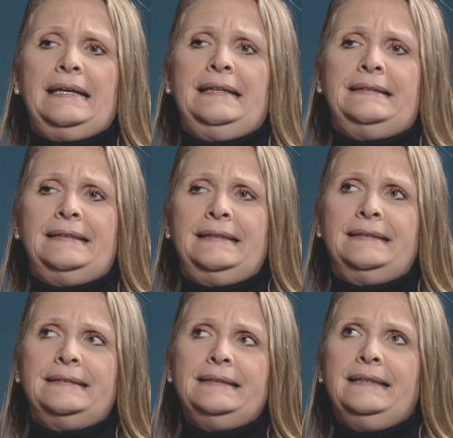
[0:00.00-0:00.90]
It
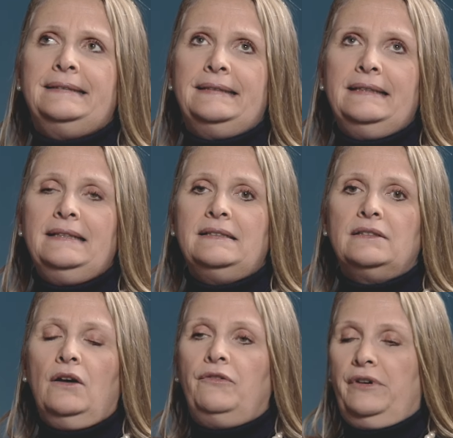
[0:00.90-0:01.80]

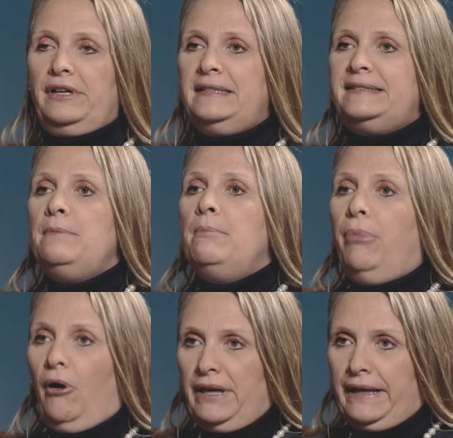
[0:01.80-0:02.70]
is a very
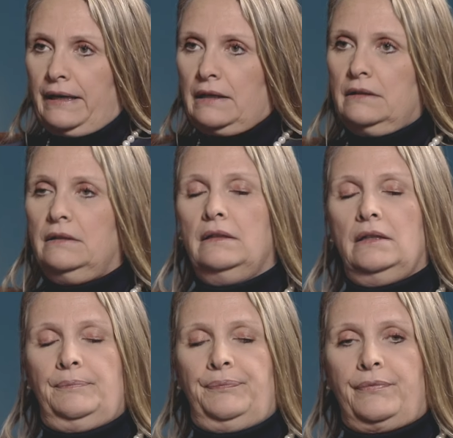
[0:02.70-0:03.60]
symbolic
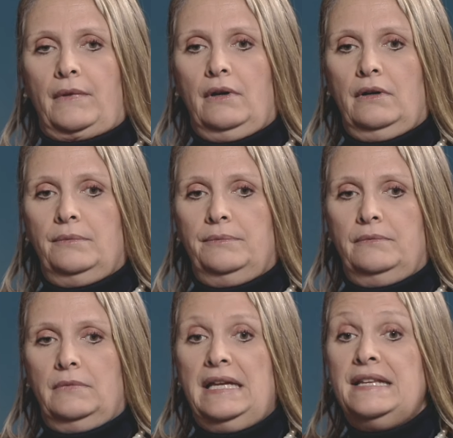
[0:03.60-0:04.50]

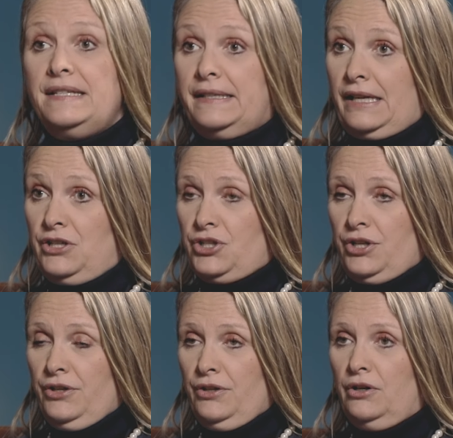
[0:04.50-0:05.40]

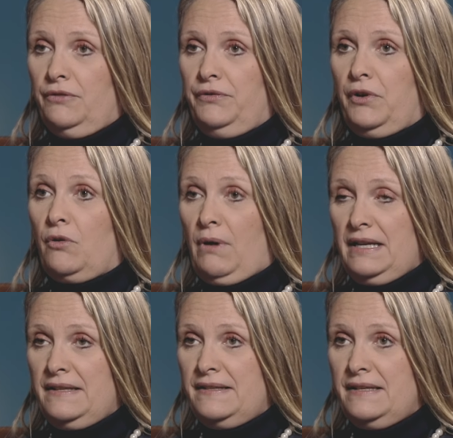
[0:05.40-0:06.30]
indication of the
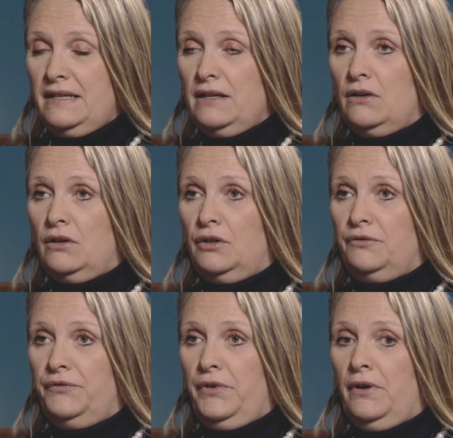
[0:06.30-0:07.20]
quality
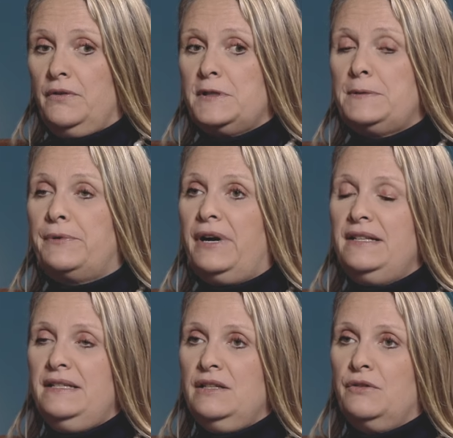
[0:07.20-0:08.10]
of the
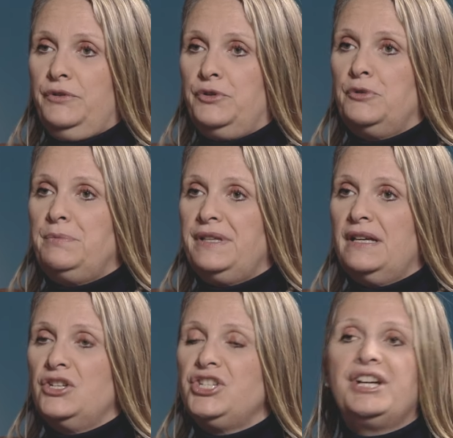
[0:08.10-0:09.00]
spreading of
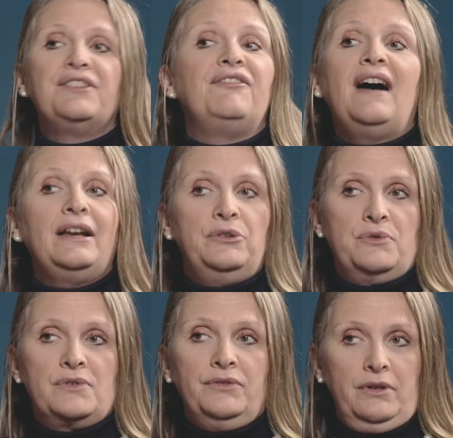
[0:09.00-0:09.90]
European shared values on the